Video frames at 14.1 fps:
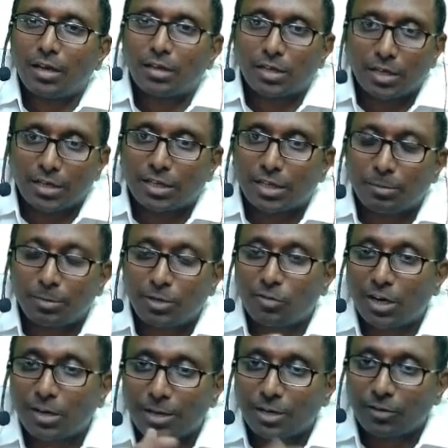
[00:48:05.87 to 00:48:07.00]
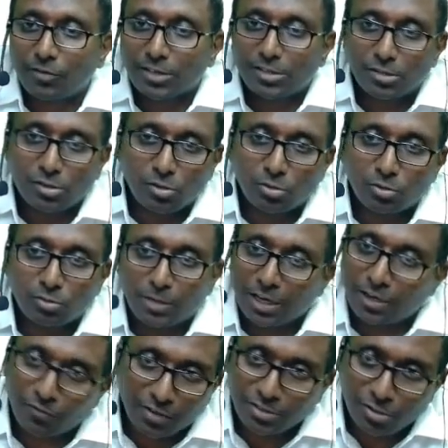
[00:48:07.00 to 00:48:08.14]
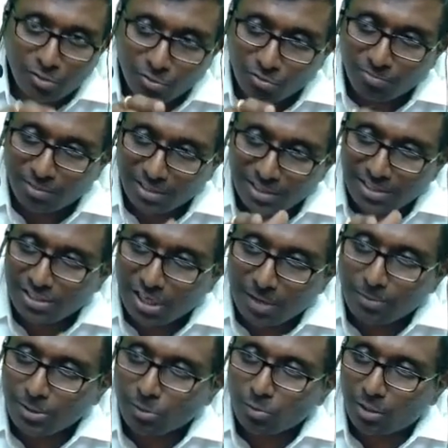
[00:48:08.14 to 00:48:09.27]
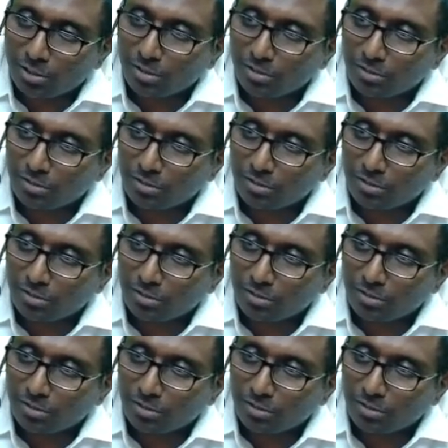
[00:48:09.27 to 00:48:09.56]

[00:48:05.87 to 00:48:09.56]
Correct na? But what manufacturer should do? Manufacturer should, his job is what?